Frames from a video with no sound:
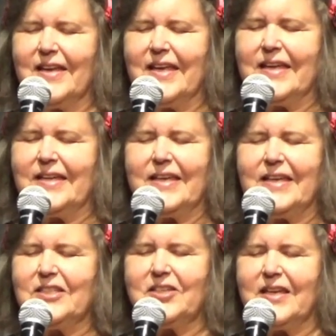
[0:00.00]

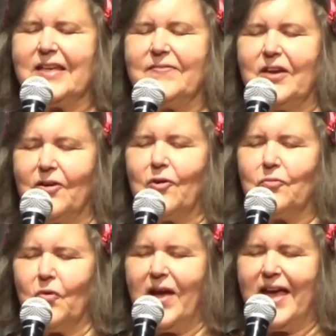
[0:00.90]
in their
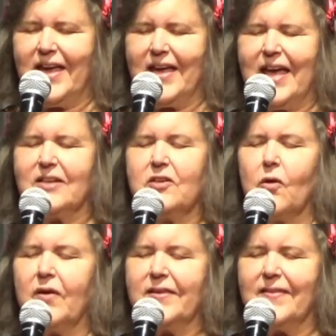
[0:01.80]
own way. And
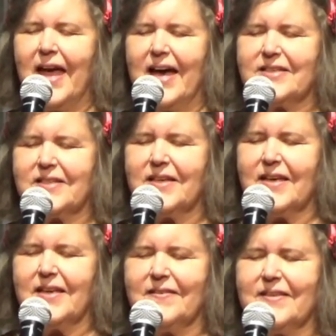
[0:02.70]
knowing that
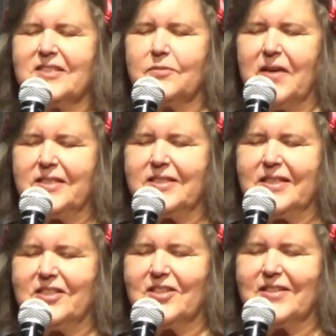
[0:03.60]
this message